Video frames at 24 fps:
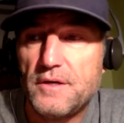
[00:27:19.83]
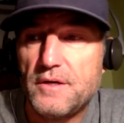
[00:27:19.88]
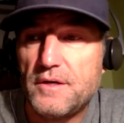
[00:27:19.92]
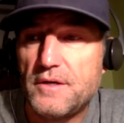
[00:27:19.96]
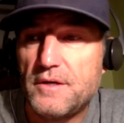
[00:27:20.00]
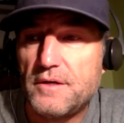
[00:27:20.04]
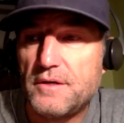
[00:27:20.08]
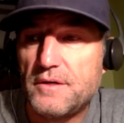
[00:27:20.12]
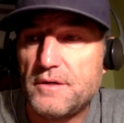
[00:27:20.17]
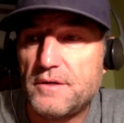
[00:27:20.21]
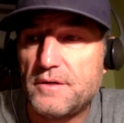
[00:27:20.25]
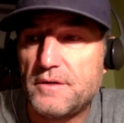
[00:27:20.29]

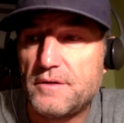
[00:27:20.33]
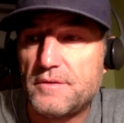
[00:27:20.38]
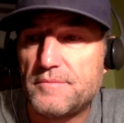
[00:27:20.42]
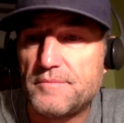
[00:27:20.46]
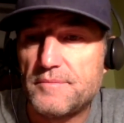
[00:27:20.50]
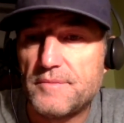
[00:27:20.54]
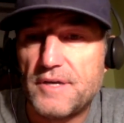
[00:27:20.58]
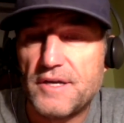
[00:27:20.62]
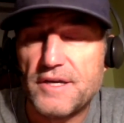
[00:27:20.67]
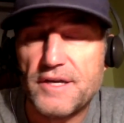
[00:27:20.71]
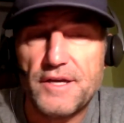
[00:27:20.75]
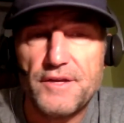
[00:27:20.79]

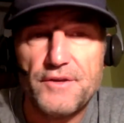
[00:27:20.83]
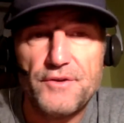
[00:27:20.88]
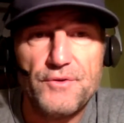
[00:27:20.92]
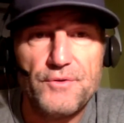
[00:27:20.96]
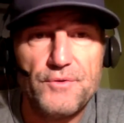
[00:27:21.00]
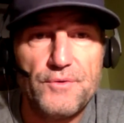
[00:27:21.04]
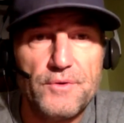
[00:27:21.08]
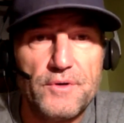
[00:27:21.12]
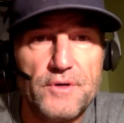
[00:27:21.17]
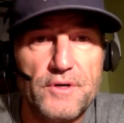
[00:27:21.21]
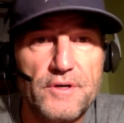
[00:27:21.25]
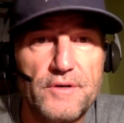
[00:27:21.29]
I got
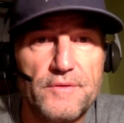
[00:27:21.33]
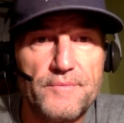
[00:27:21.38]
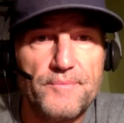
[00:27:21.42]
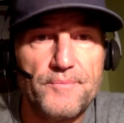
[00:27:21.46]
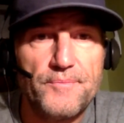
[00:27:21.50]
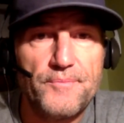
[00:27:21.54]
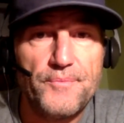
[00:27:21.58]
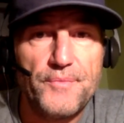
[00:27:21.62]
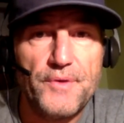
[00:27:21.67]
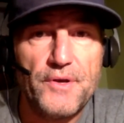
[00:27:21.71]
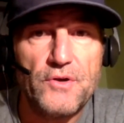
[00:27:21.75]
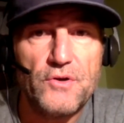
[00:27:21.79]
new
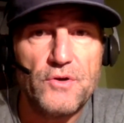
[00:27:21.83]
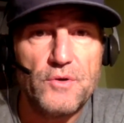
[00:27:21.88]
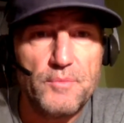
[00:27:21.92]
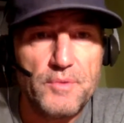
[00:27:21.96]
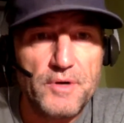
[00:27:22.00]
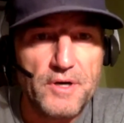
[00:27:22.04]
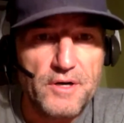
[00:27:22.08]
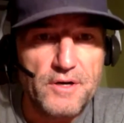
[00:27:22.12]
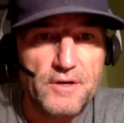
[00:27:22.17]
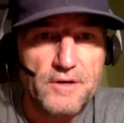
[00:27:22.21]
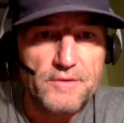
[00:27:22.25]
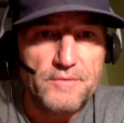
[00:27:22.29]
Aero
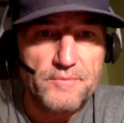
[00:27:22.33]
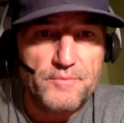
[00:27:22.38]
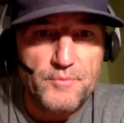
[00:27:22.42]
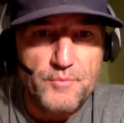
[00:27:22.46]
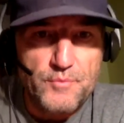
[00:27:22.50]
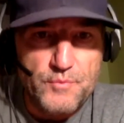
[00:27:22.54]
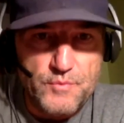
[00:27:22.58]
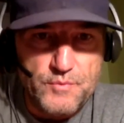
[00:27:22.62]
Bar